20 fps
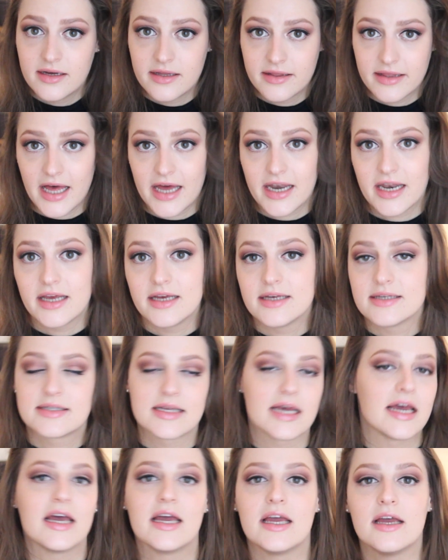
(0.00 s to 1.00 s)
that is
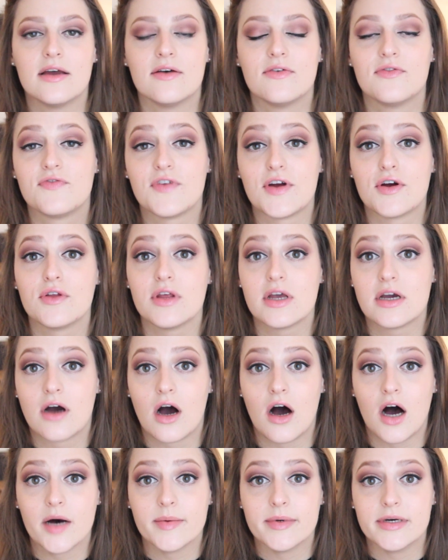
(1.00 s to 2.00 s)
a fairly
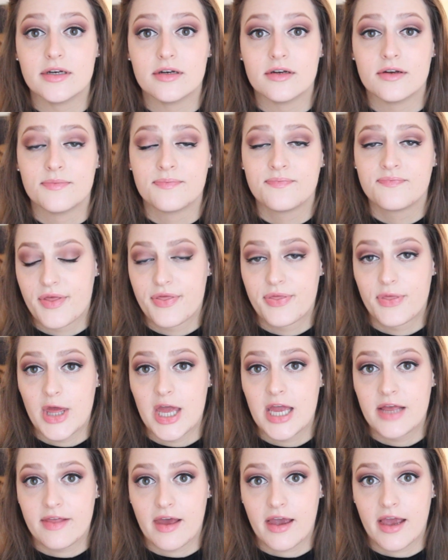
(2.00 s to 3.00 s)
common
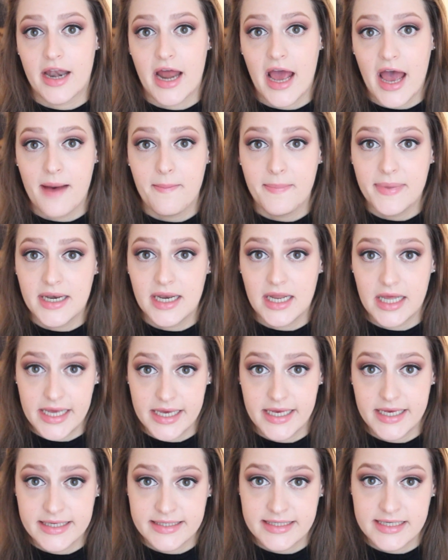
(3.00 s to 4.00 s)
thing that can happen
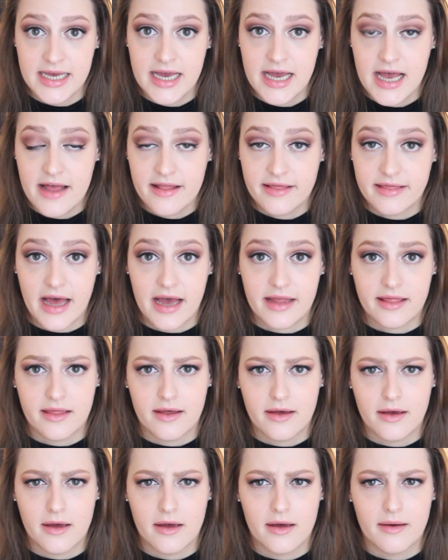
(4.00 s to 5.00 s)
is that
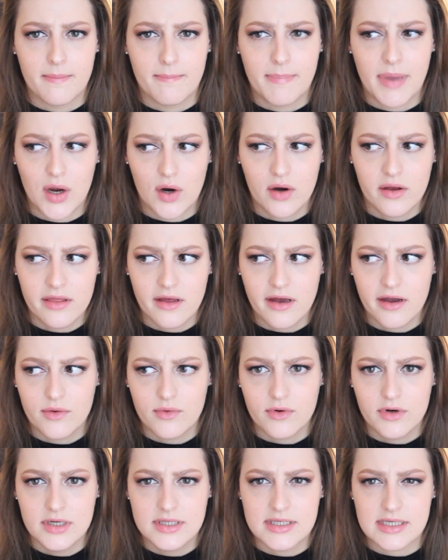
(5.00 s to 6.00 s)
the
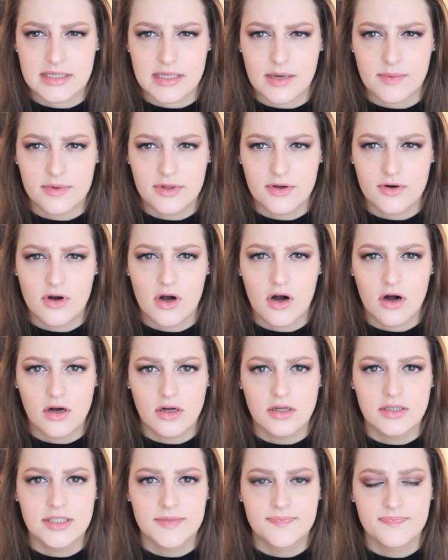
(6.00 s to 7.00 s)
parathyroids, is that what they're
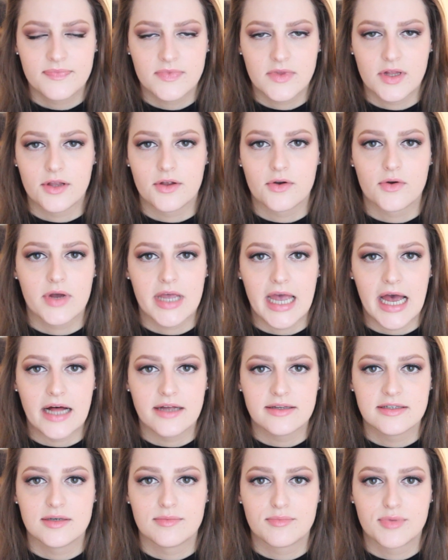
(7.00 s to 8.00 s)
called? The little
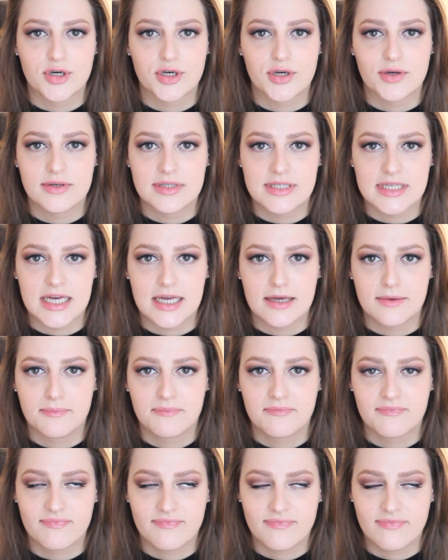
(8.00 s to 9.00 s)
calcium
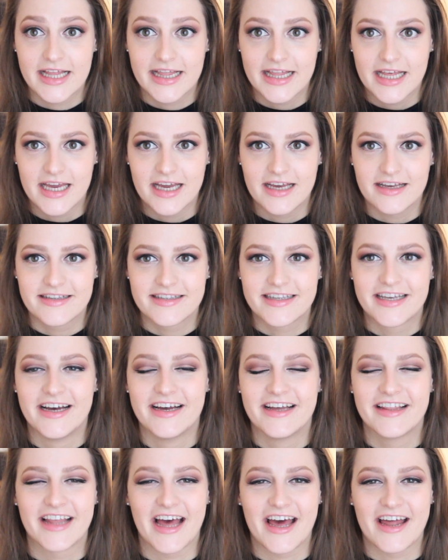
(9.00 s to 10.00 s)
producing things
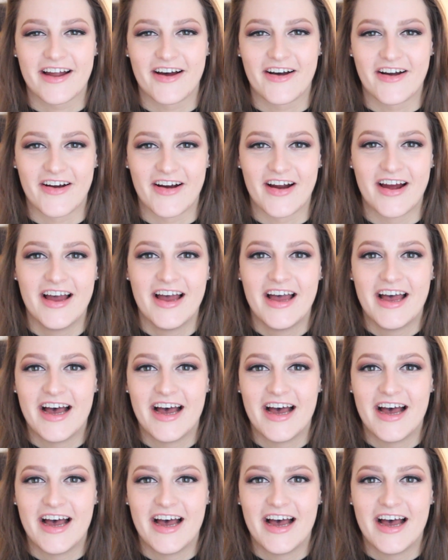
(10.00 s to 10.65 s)
that are